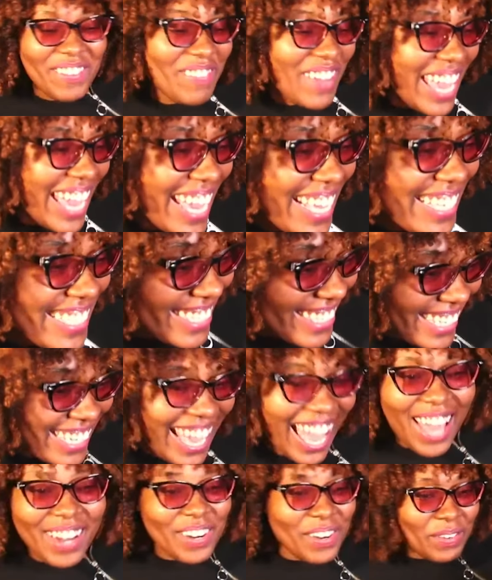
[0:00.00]
nasty.
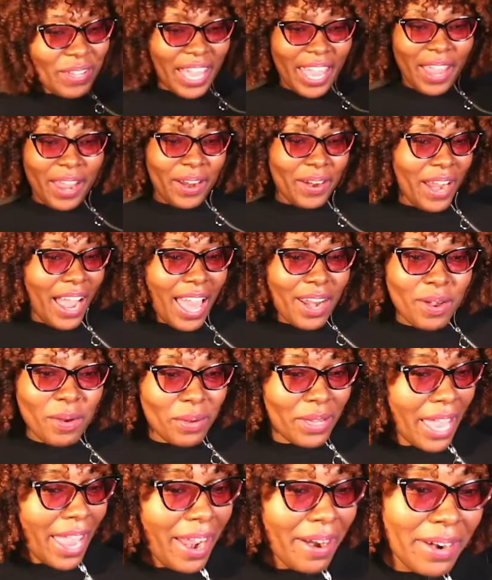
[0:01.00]
I don't care. I don't
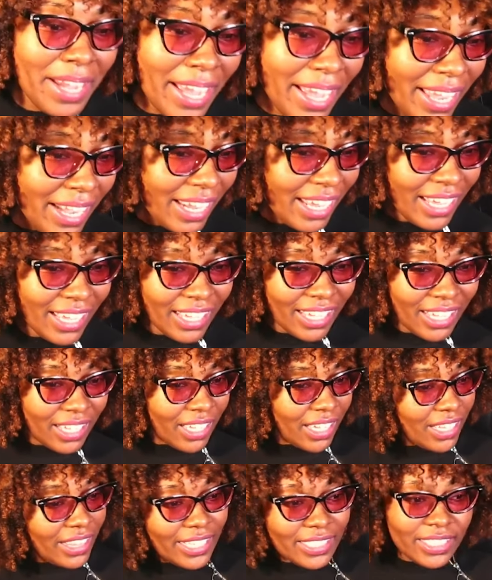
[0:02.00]
care, honey.
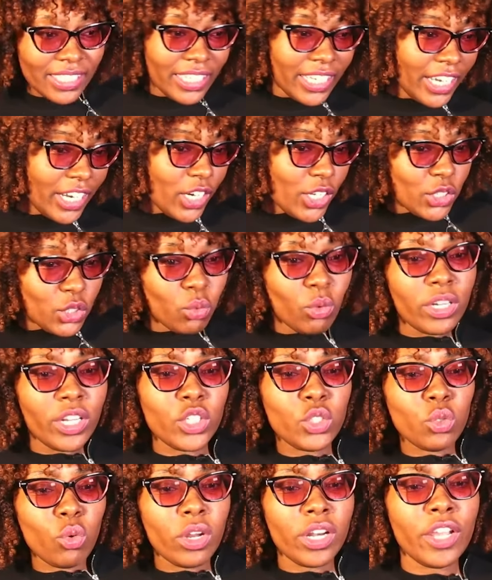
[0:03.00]
This is the year of
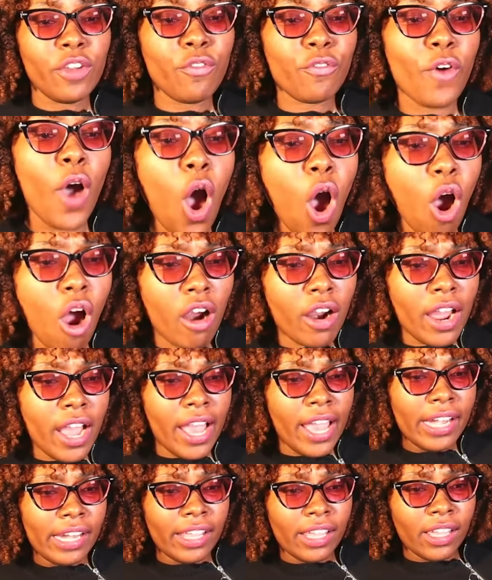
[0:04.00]
2024,
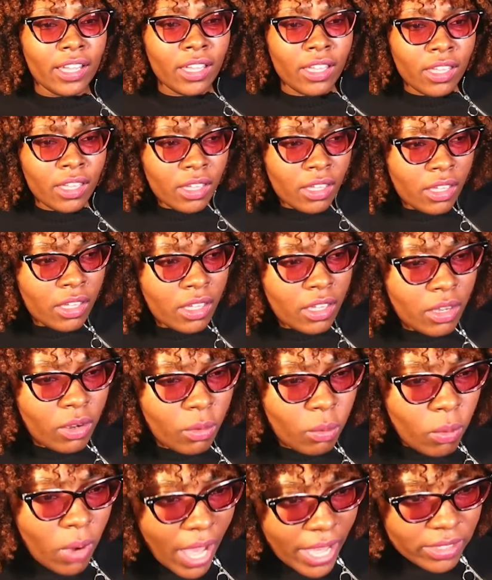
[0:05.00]
honey.
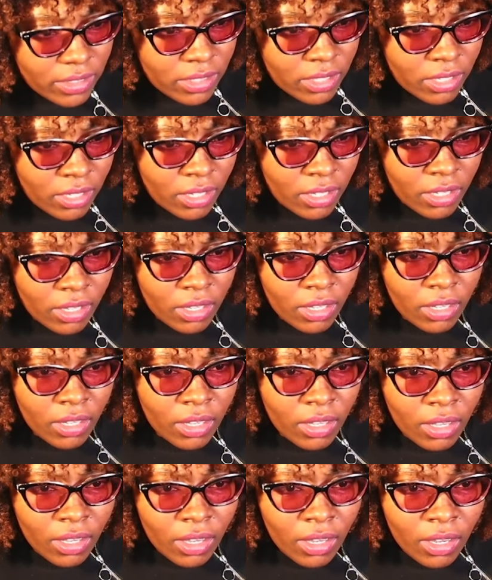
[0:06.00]
What?
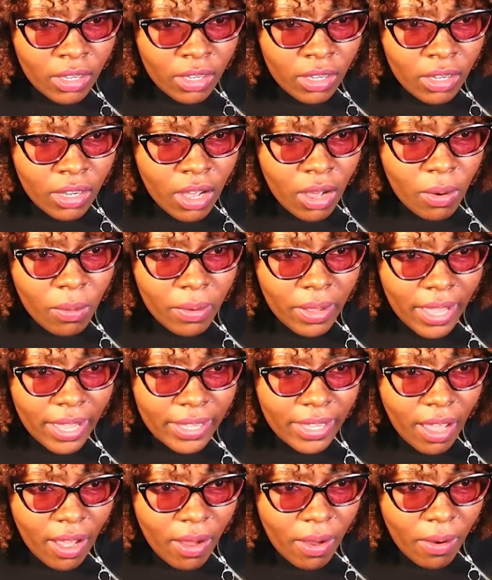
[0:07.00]
Okay,
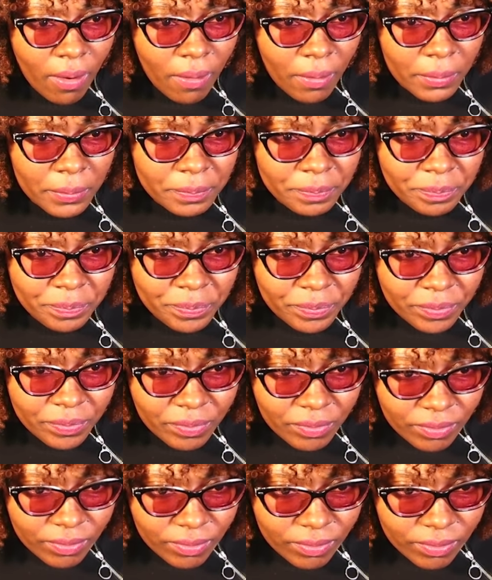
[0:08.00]
y'all.
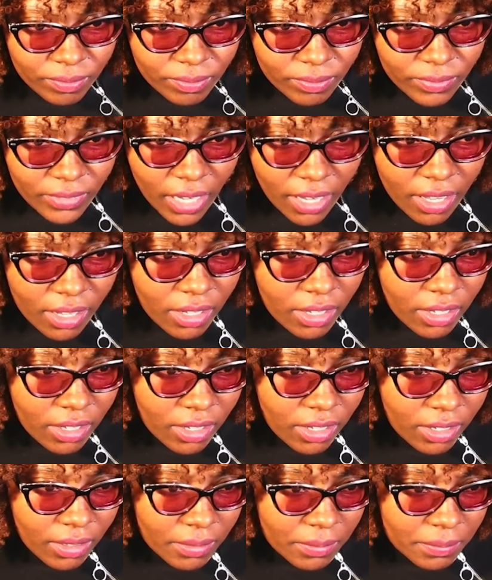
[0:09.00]
Uh,